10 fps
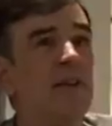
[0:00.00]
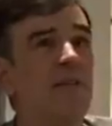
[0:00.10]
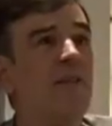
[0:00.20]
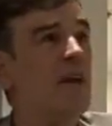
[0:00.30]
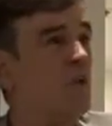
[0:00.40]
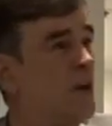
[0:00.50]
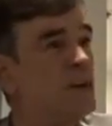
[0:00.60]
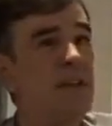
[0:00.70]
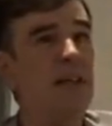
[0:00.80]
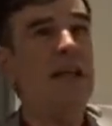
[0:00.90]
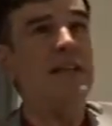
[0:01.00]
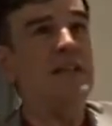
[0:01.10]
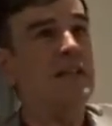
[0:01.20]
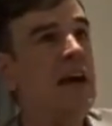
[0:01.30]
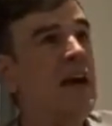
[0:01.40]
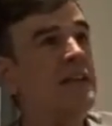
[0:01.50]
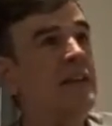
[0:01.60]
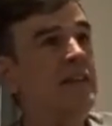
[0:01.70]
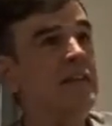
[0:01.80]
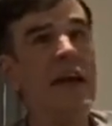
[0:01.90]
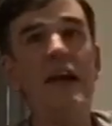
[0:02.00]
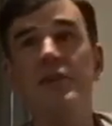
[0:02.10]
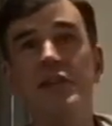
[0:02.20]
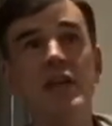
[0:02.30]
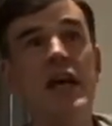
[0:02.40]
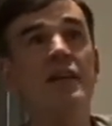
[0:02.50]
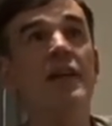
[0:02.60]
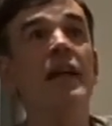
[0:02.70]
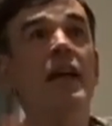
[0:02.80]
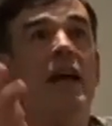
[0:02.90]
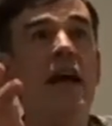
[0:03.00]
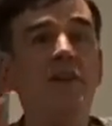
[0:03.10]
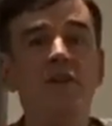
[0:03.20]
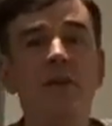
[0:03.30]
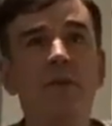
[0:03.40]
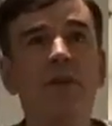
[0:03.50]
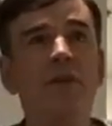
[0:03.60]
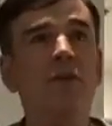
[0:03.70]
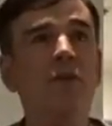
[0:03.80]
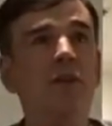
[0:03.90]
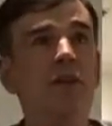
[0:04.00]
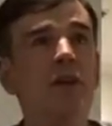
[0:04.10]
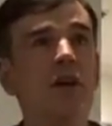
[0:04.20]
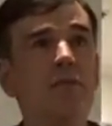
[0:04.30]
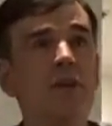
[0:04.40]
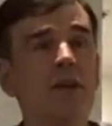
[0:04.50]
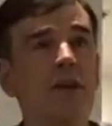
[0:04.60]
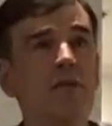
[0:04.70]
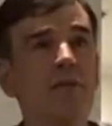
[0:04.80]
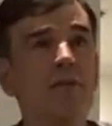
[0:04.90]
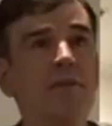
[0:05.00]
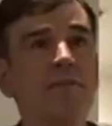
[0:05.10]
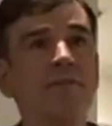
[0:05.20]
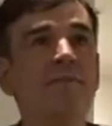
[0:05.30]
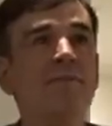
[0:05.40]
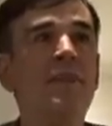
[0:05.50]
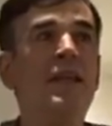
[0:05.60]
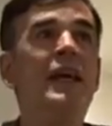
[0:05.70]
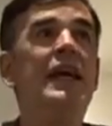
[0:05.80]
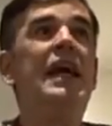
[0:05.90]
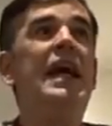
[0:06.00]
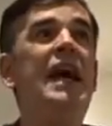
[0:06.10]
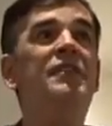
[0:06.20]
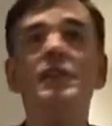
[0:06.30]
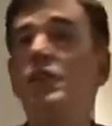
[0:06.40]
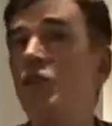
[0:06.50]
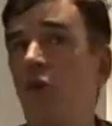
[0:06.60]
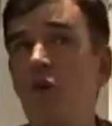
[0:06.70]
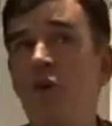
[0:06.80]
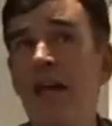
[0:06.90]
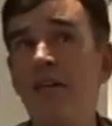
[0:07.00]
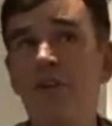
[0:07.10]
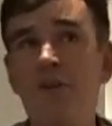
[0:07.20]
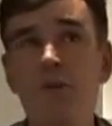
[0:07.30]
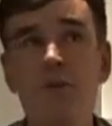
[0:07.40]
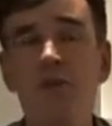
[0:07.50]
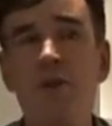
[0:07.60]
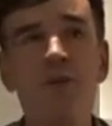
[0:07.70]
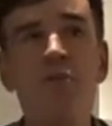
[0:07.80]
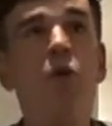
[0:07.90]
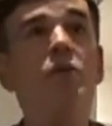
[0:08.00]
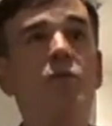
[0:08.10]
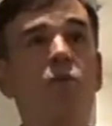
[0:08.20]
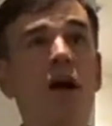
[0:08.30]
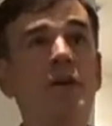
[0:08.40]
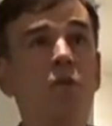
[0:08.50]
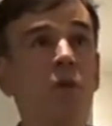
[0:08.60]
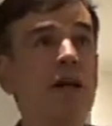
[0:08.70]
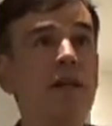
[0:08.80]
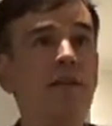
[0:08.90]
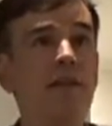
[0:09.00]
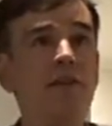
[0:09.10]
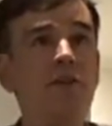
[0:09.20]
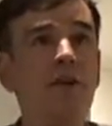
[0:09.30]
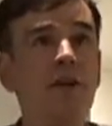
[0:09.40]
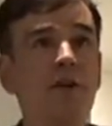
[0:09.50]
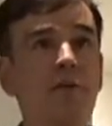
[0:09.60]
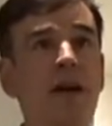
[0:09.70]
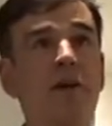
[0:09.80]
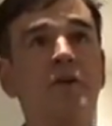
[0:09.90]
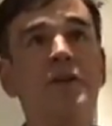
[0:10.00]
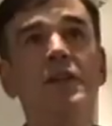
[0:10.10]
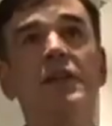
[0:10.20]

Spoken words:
they watch the latest cut, they have a chat, and someone in the corner types the notes. And this is all they do. So it's more than one a week they're turning around.